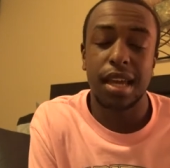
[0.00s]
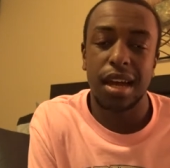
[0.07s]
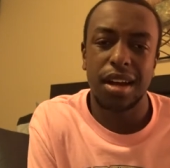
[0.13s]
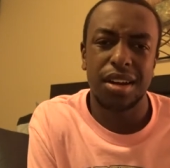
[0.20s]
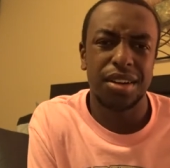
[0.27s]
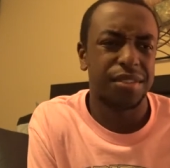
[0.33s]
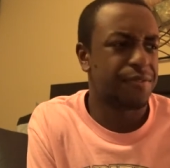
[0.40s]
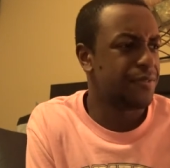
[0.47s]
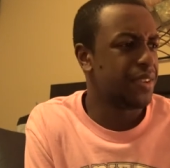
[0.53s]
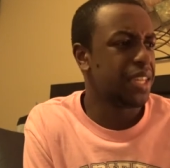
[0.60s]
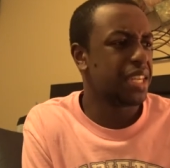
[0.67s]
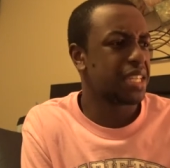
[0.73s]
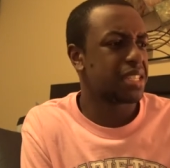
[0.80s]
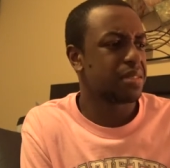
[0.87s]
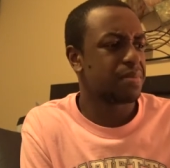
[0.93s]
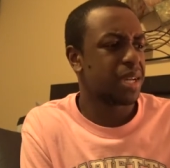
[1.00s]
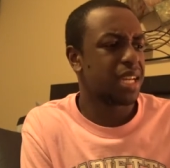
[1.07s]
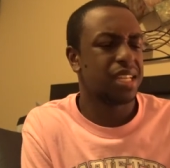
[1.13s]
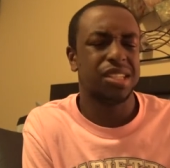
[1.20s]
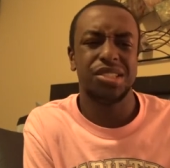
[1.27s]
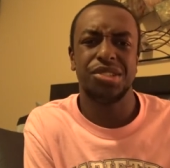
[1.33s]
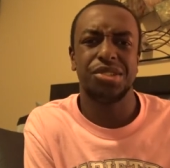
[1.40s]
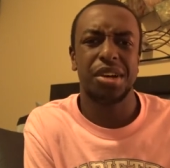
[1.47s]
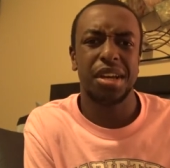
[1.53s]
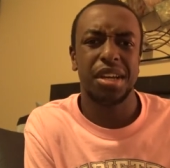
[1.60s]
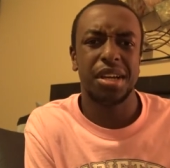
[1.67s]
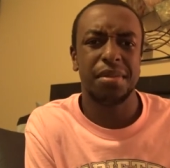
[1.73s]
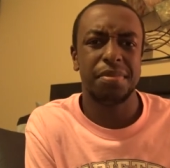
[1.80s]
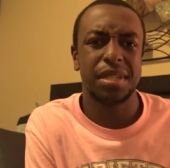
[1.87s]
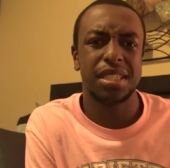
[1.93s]
I heard Phoenix might trade
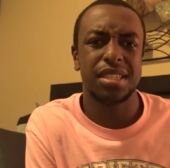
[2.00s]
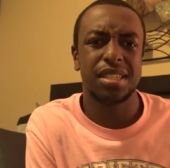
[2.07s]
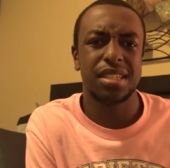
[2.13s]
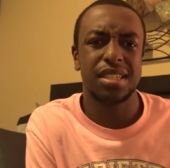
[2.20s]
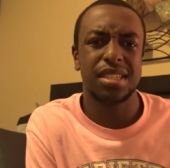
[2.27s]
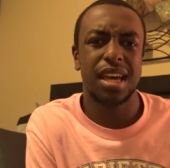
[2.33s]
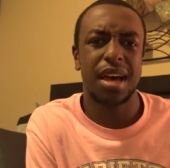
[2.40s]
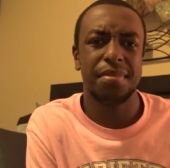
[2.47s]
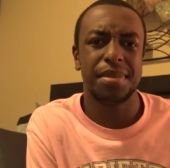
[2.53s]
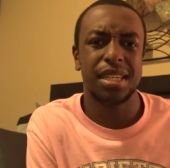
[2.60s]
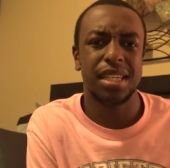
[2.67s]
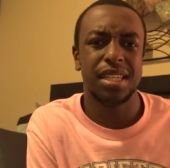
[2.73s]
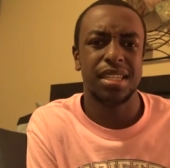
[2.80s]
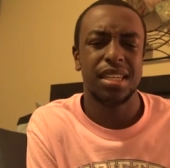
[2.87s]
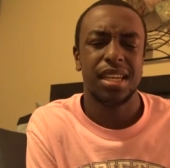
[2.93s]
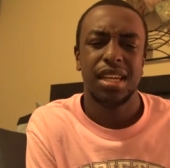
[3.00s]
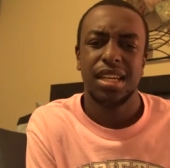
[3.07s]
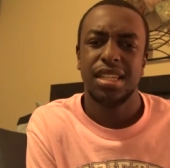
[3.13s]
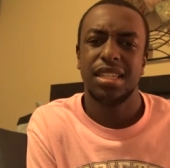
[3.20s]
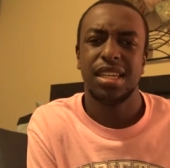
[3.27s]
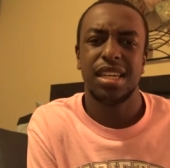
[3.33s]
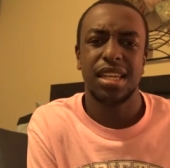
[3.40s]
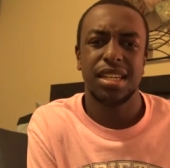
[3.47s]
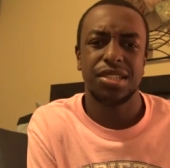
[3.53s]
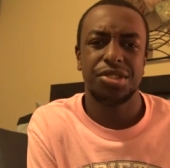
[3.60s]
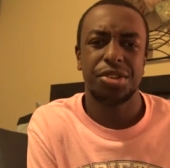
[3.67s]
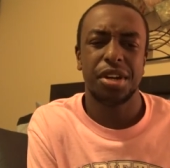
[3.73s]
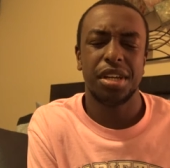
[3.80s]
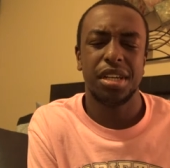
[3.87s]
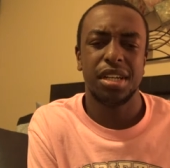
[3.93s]
up into the top 10 to get a
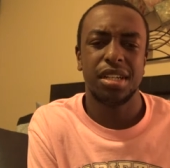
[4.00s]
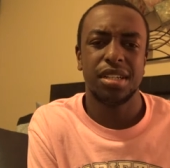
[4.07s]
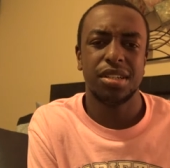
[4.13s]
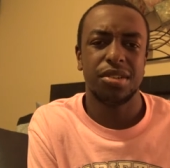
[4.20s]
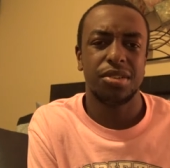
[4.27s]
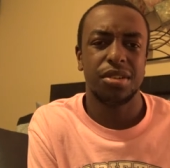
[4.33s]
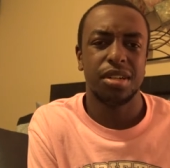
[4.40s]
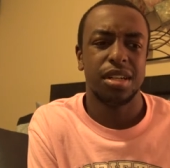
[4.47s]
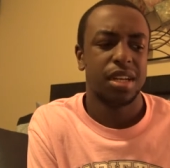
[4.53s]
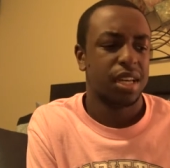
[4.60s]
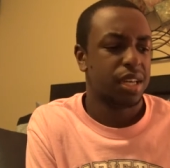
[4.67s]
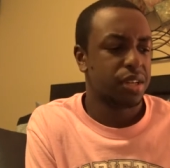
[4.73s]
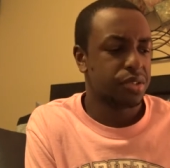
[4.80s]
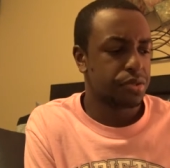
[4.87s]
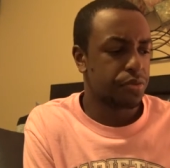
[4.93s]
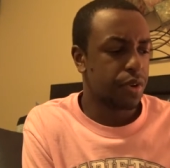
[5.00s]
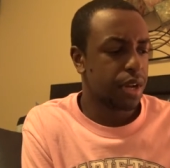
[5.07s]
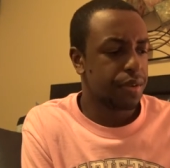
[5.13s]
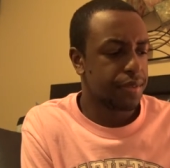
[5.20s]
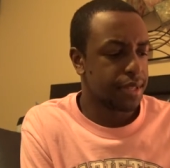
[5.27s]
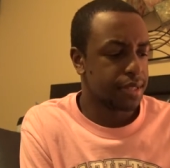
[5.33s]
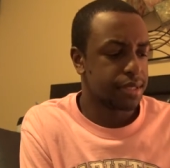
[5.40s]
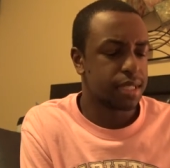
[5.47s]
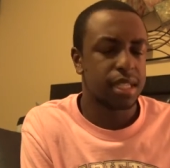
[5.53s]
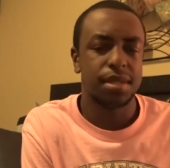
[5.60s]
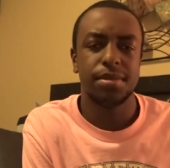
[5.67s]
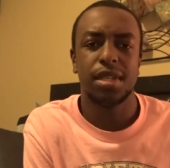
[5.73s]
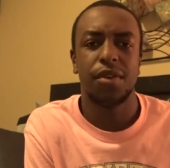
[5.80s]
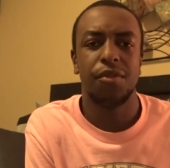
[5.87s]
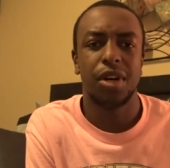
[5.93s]
Trae Young, or it was one of those
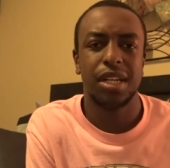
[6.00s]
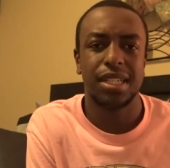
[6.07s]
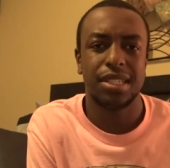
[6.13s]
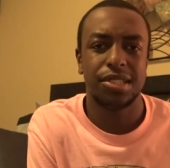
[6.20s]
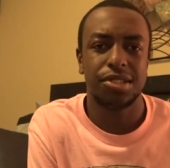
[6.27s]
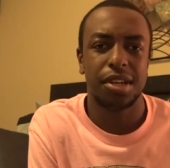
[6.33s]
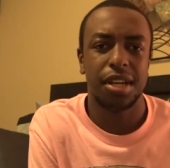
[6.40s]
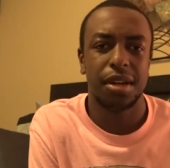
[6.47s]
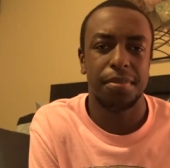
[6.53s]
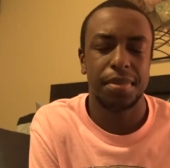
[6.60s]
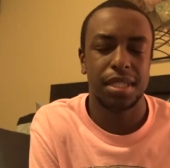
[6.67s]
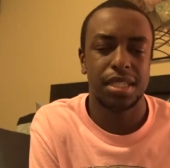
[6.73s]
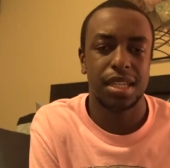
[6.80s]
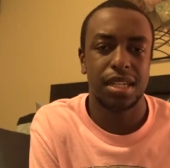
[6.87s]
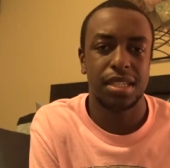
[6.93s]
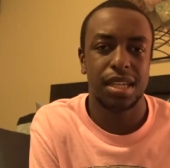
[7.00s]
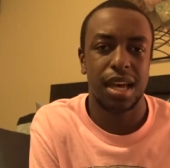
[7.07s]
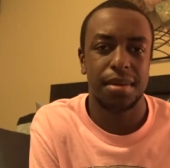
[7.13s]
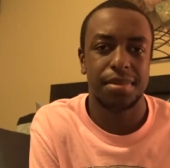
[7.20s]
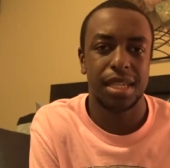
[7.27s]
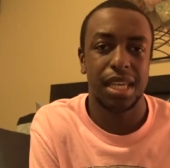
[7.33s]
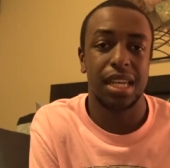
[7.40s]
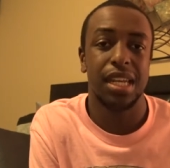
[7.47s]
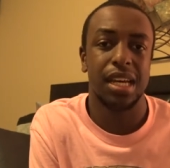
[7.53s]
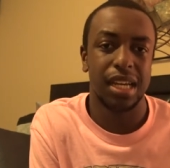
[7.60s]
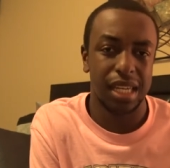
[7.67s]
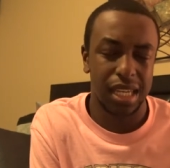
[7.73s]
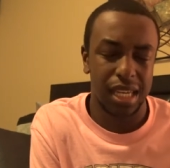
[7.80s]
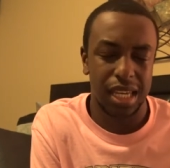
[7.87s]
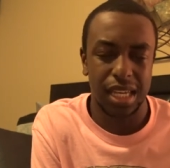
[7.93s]
teams that wanted to trade up into the top 10
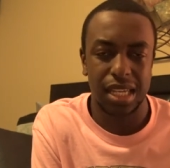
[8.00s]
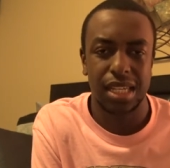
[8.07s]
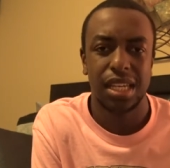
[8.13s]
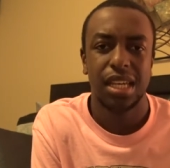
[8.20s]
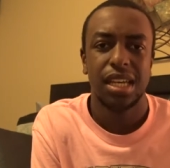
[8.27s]
again